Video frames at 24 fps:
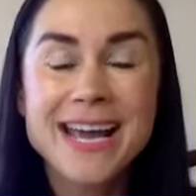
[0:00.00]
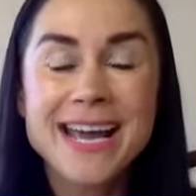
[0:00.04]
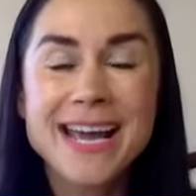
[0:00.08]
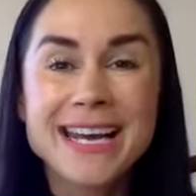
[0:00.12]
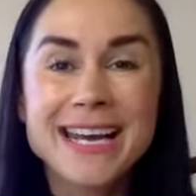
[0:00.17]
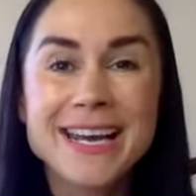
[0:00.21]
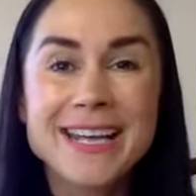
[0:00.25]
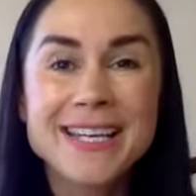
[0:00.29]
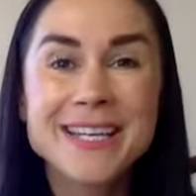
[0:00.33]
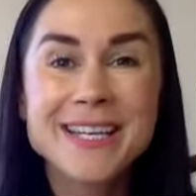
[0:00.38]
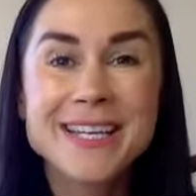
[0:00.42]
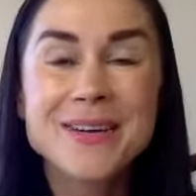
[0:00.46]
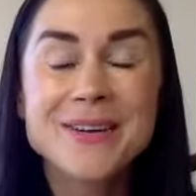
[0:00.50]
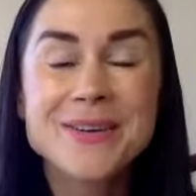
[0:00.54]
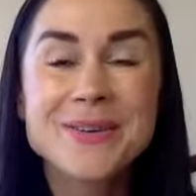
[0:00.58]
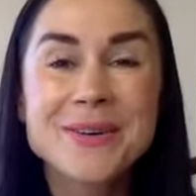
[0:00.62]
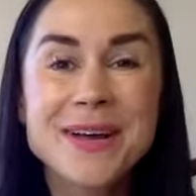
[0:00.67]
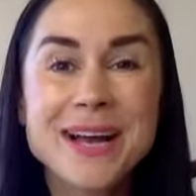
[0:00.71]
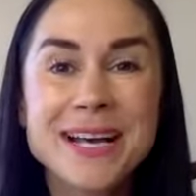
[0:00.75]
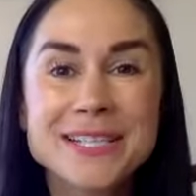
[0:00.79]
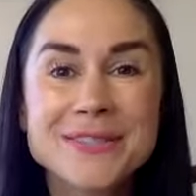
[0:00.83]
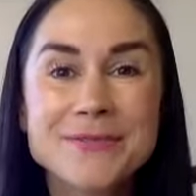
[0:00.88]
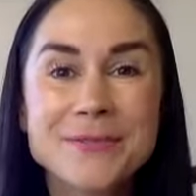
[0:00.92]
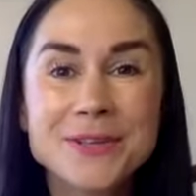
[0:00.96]
And you know, you
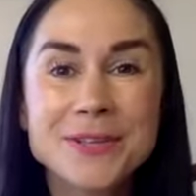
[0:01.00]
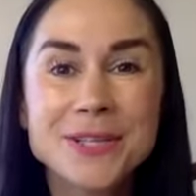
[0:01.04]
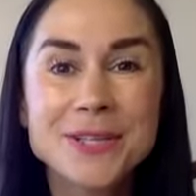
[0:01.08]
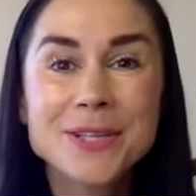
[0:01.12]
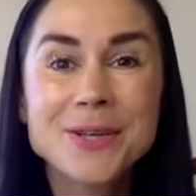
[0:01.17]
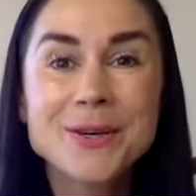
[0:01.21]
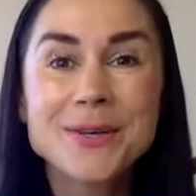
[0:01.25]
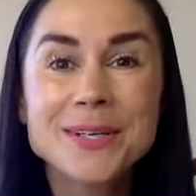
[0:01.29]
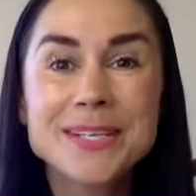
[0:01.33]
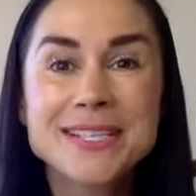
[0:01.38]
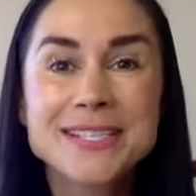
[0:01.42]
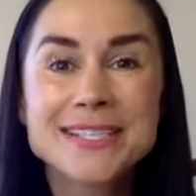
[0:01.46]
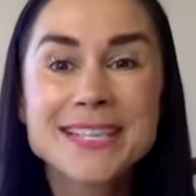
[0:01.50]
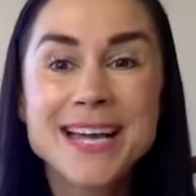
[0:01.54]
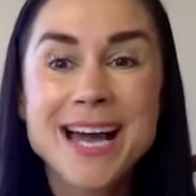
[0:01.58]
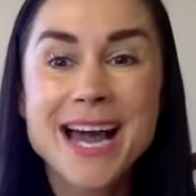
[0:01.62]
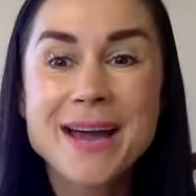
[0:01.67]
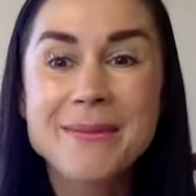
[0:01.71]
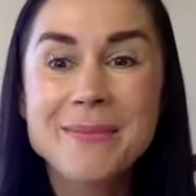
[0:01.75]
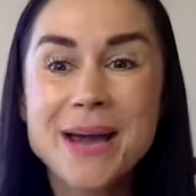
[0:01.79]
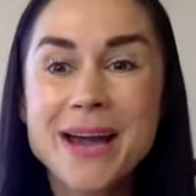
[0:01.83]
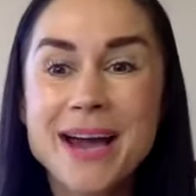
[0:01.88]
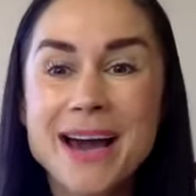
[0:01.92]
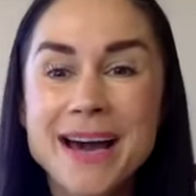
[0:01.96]
guys, for the longest
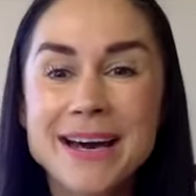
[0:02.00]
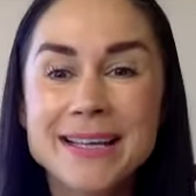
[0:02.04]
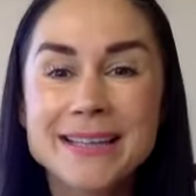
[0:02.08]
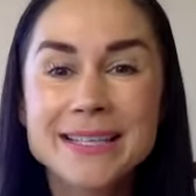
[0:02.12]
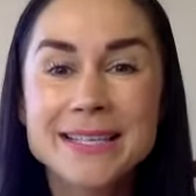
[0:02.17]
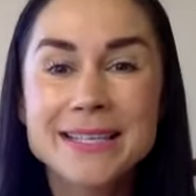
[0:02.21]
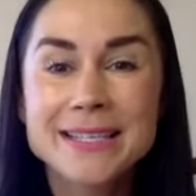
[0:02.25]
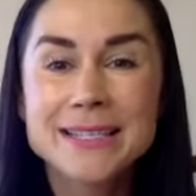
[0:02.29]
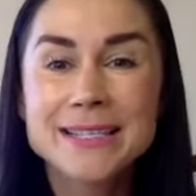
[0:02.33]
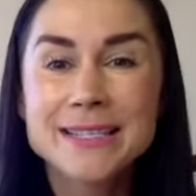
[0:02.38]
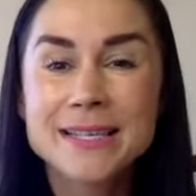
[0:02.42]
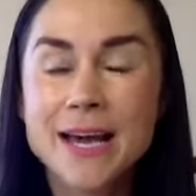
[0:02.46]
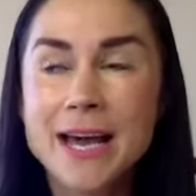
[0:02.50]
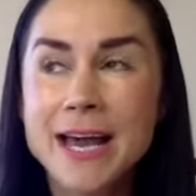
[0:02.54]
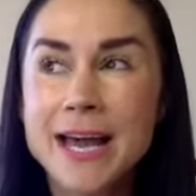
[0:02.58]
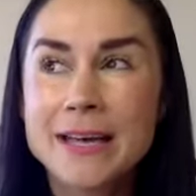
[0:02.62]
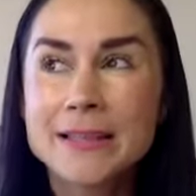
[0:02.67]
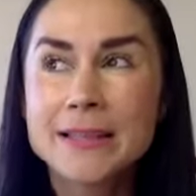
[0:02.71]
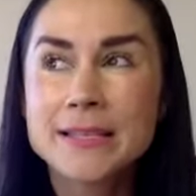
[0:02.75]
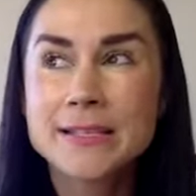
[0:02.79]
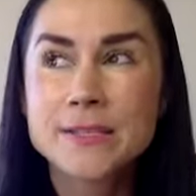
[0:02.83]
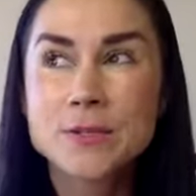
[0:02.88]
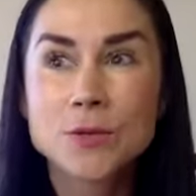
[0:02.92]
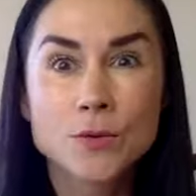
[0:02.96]
time, I had this I
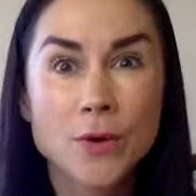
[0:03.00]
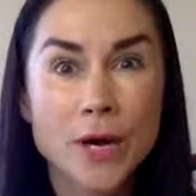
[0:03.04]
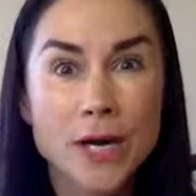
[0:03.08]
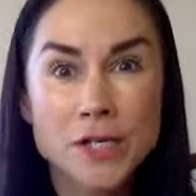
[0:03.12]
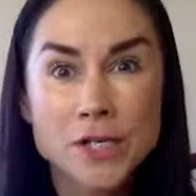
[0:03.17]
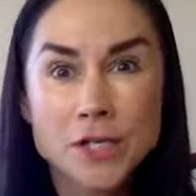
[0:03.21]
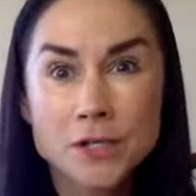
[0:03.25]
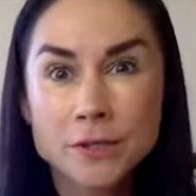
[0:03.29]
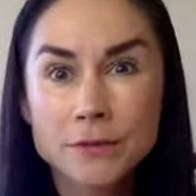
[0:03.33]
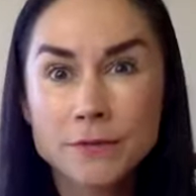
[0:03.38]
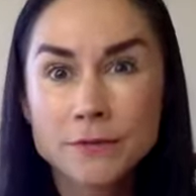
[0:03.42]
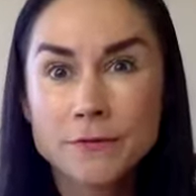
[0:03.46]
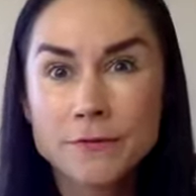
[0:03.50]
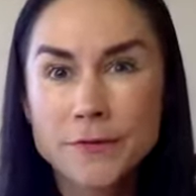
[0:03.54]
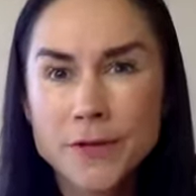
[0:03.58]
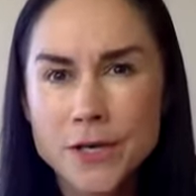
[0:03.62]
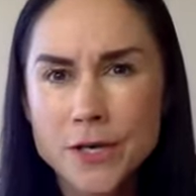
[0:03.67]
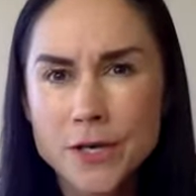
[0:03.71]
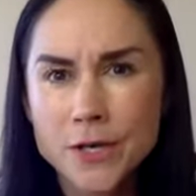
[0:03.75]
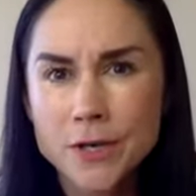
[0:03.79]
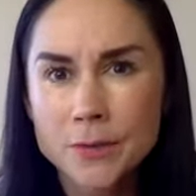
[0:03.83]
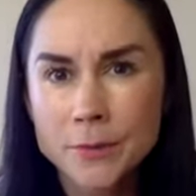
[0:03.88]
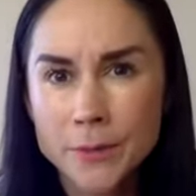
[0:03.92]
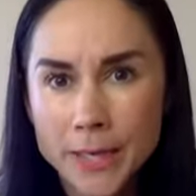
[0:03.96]
had this irrational
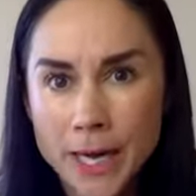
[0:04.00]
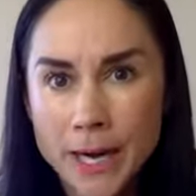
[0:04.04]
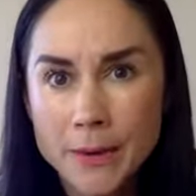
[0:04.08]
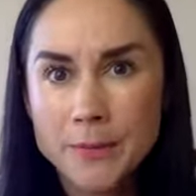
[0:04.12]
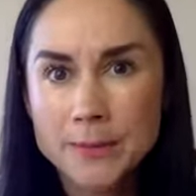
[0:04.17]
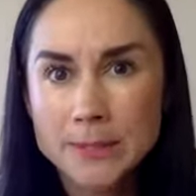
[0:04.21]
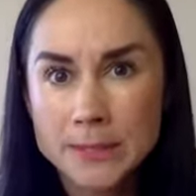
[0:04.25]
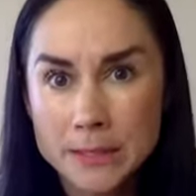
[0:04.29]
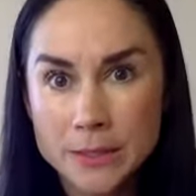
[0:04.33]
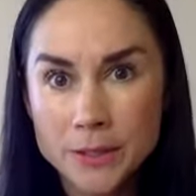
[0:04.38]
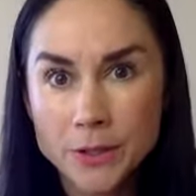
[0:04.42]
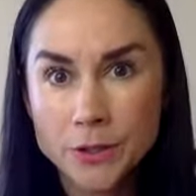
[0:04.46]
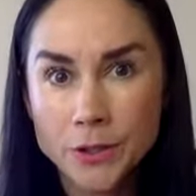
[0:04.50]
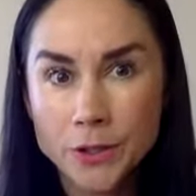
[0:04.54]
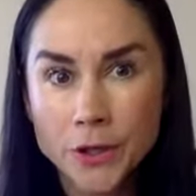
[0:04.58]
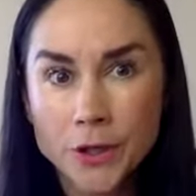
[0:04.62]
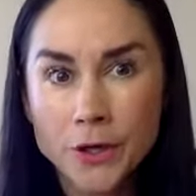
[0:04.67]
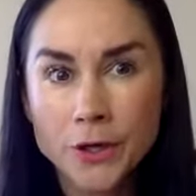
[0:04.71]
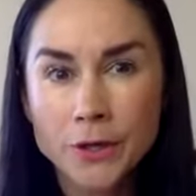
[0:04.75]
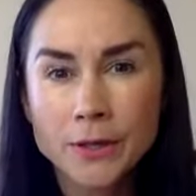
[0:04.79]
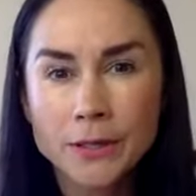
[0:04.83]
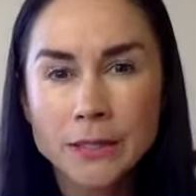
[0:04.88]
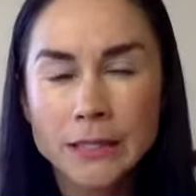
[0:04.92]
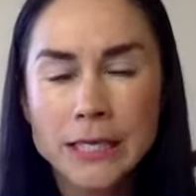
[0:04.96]
fear when I was a little
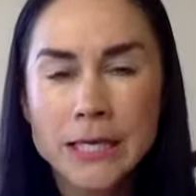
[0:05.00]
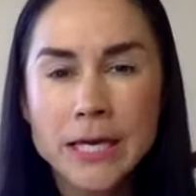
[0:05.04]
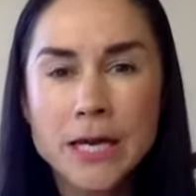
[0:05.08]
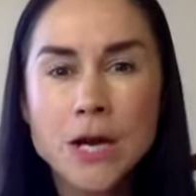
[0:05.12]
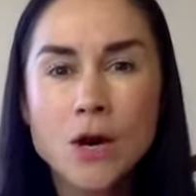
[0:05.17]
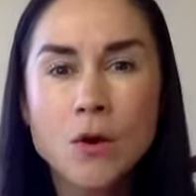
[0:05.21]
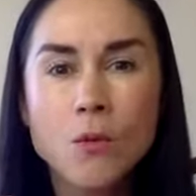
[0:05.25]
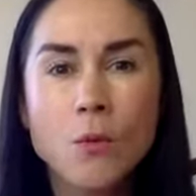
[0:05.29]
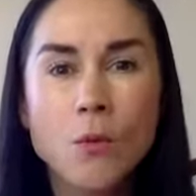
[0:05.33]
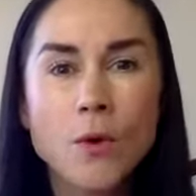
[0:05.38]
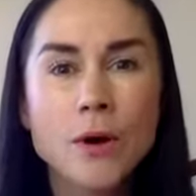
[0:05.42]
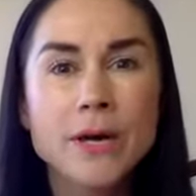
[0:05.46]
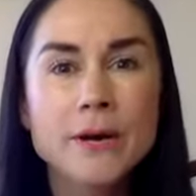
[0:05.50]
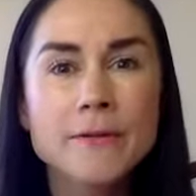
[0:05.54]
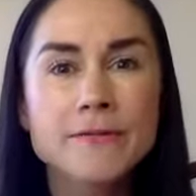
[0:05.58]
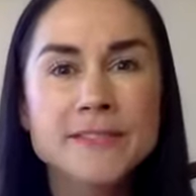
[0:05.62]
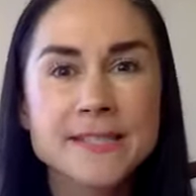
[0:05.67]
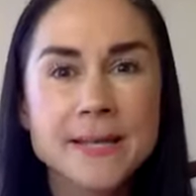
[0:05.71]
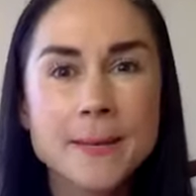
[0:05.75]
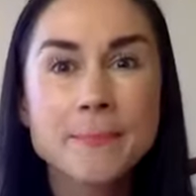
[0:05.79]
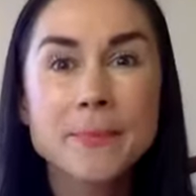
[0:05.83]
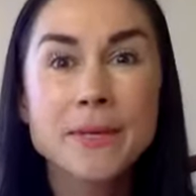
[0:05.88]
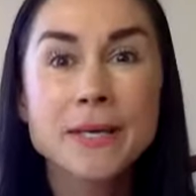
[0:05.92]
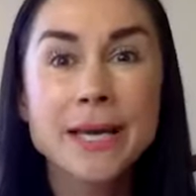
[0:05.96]
girl. What if
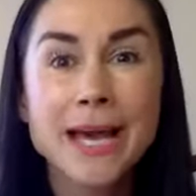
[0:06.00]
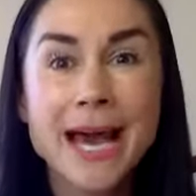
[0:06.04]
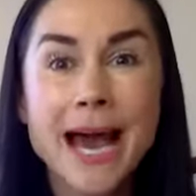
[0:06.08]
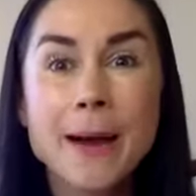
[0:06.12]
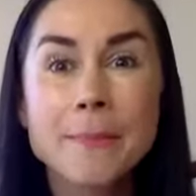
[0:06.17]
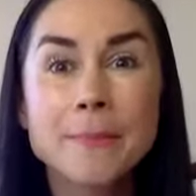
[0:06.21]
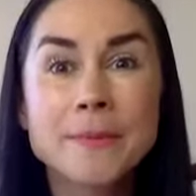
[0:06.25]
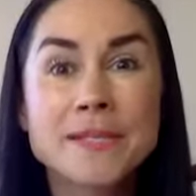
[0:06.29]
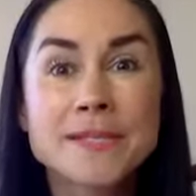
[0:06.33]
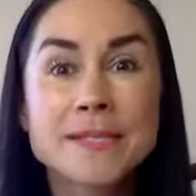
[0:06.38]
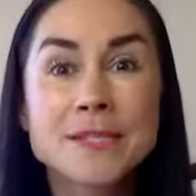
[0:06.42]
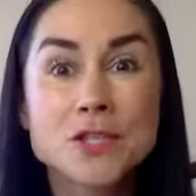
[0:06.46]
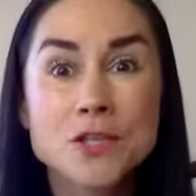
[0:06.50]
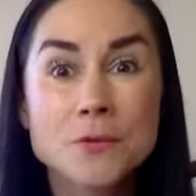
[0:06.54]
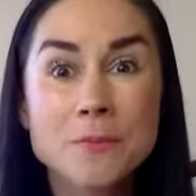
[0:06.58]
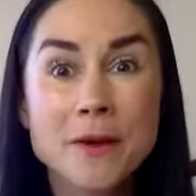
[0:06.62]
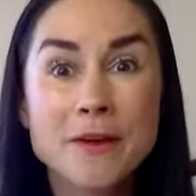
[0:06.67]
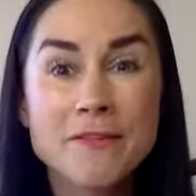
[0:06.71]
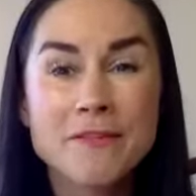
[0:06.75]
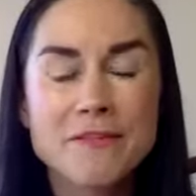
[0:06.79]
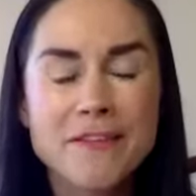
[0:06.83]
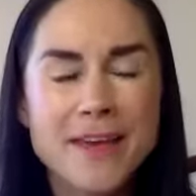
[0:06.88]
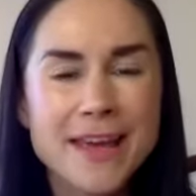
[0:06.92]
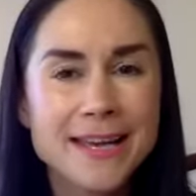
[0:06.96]
something happens to
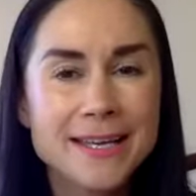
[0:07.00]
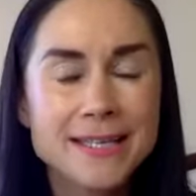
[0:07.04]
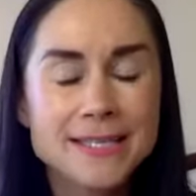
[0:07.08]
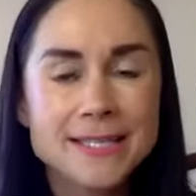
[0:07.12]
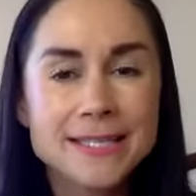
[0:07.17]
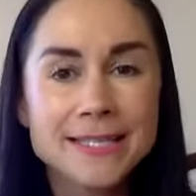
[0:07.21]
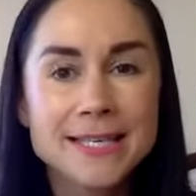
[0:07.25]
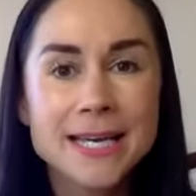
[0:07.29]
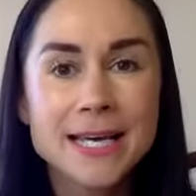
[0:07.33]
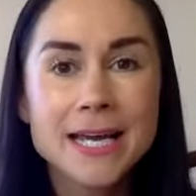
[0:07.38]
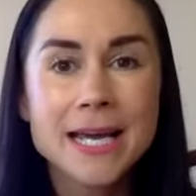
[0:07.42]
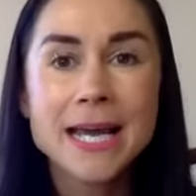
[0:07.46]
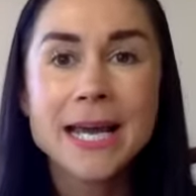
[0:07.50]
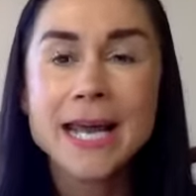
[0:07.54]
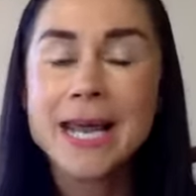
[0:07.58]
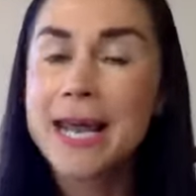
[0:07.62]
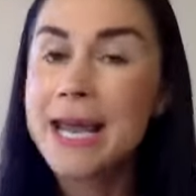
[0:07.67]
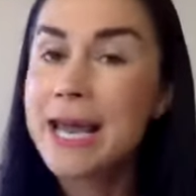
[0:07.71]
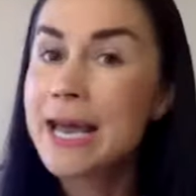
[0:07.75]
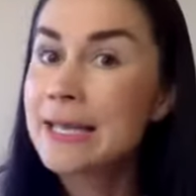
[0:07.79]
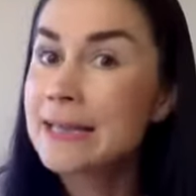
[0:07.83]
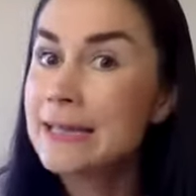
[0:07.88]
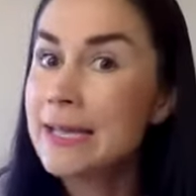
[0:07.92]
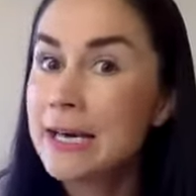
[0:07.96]
my face?
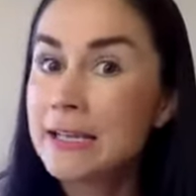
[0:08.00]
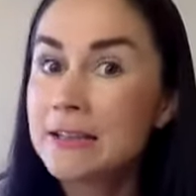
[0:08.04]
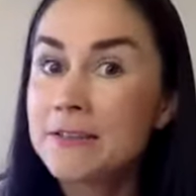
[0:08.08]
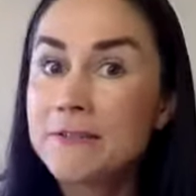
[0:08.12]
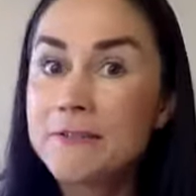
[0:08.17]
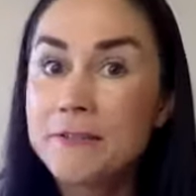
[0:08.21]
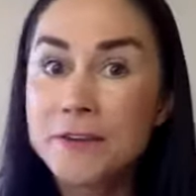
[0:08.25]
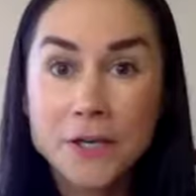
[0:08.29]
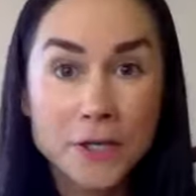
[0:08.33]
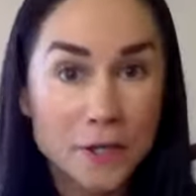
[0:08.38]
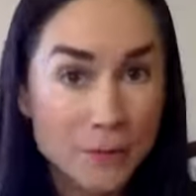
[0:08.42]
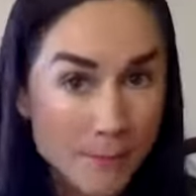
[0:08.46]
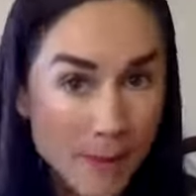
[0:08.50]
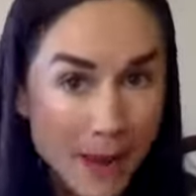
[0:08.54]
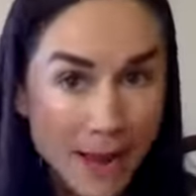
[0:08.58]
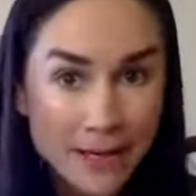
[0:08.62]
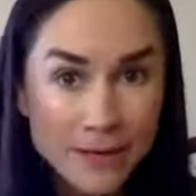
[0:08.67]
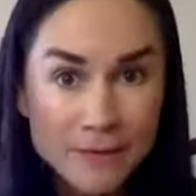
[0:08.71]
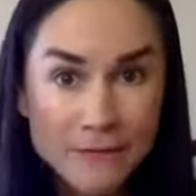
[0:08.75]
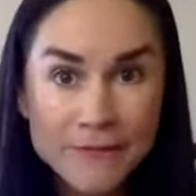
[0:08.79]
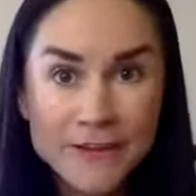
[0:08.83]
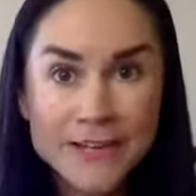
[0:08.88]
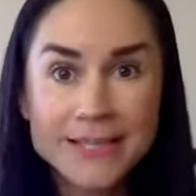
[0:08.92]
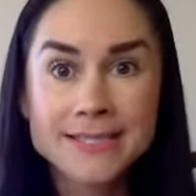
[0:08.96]
And that fear
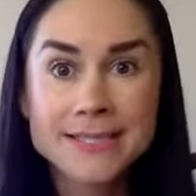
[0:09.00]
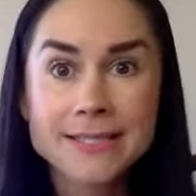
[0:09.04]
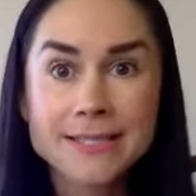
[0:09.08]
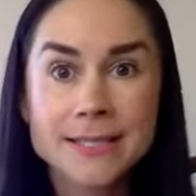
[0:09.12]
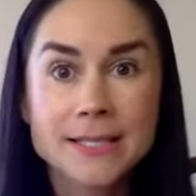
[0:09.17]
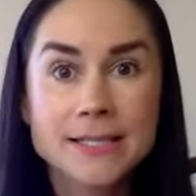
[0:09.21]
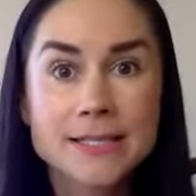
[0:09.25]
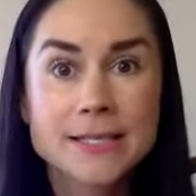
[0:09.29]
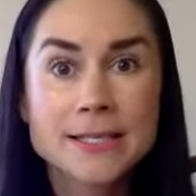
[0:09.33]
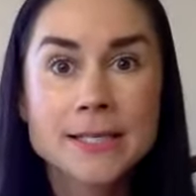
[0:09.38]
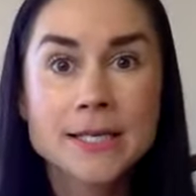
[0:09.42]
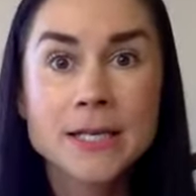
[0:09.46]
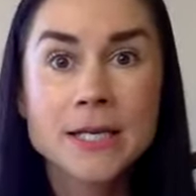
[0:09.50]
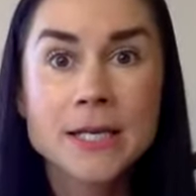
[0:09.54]
manifested.